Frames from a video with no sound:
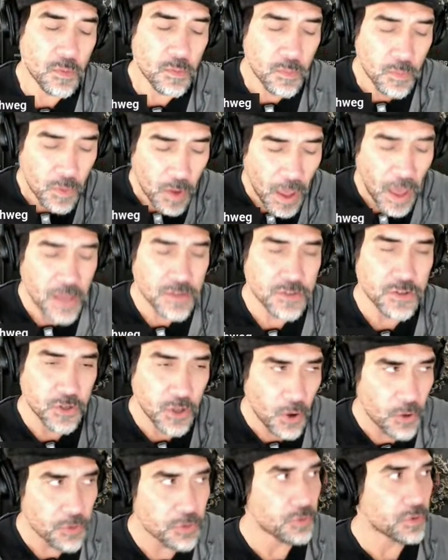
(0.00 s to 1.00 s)
as you
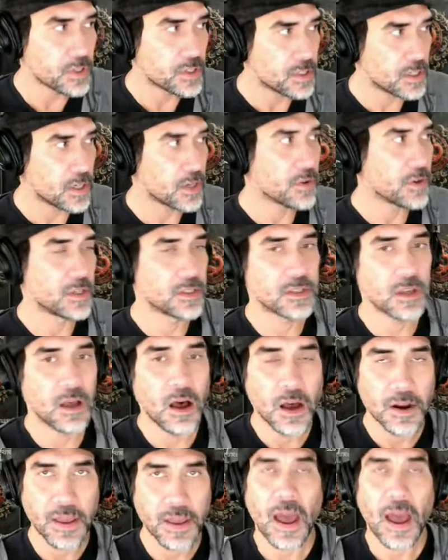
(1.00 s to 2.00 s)
go through a series
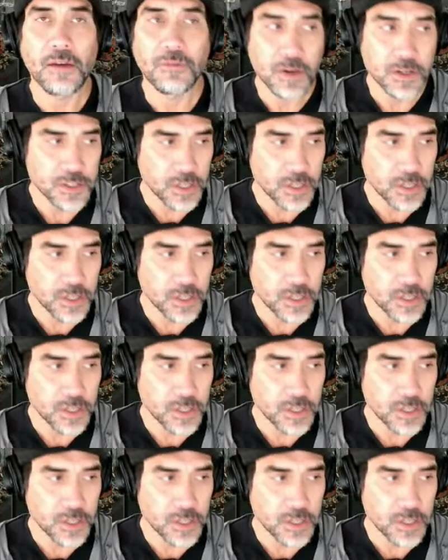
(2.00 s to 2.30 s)
on average.